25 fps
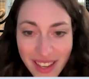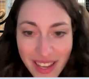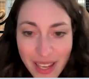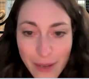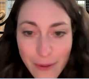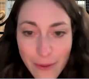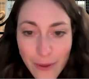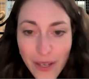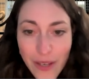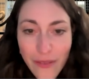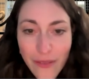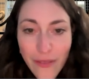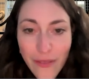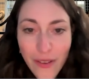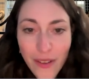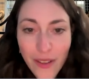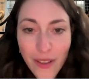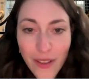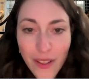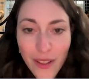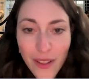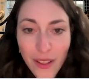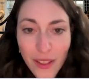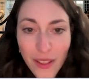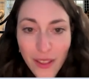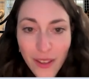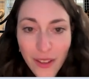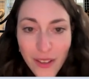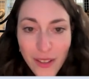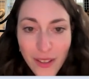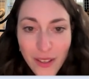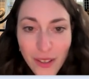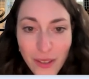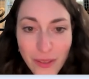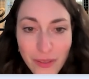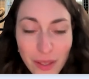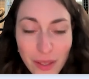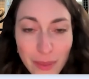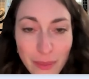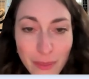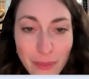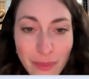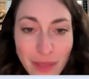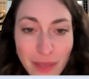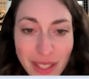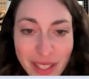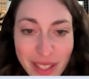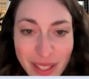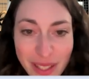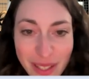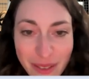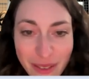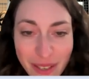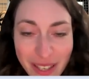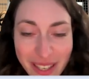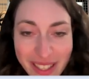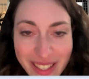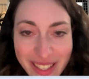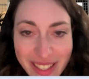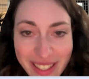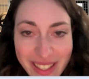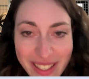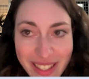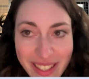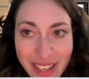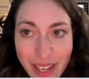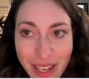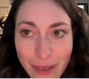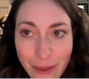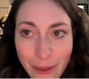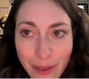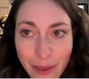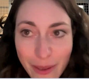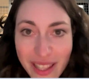Okay, we have a lot of administrators here.